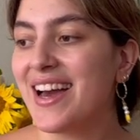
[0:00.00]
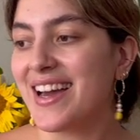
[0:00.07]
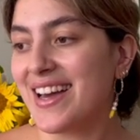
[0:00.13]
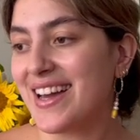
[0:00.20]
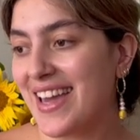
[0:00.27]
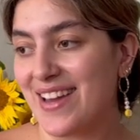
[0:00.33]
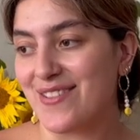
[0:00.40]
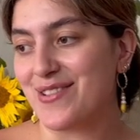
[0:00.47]

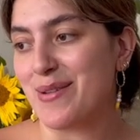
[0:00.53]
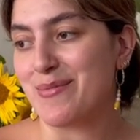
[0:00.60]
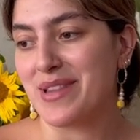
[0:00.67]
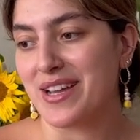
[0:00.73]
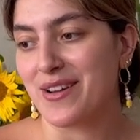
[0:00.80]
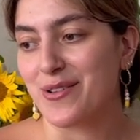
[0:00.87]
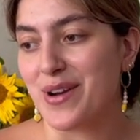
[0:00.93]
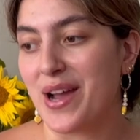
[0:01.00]
Again,
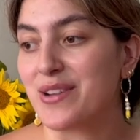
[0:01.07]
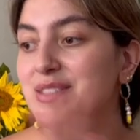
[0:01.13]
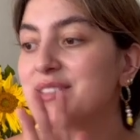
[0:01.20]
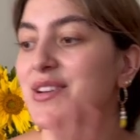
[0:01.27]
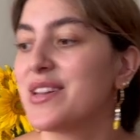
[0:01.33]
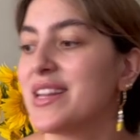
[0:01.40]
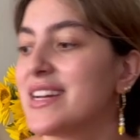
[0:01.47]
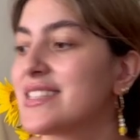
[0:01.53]
rambling around.
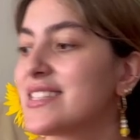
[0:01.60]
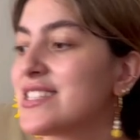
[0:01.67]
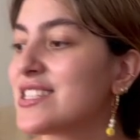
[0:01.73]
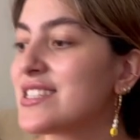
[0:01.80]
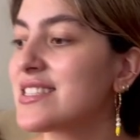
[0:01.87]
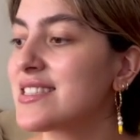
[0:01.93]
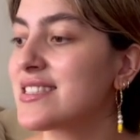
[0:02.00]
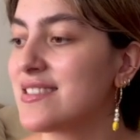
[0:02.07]
So let's
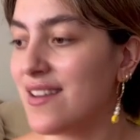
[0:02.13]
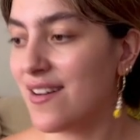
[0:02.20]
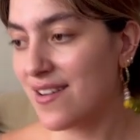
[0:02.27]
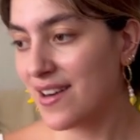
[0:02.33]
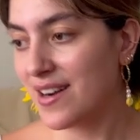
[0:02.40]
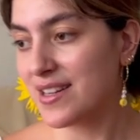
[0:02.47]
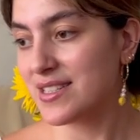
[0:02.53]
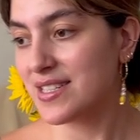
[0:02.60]
just
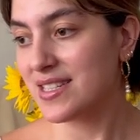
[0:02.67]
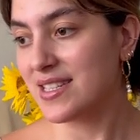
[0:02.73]
start.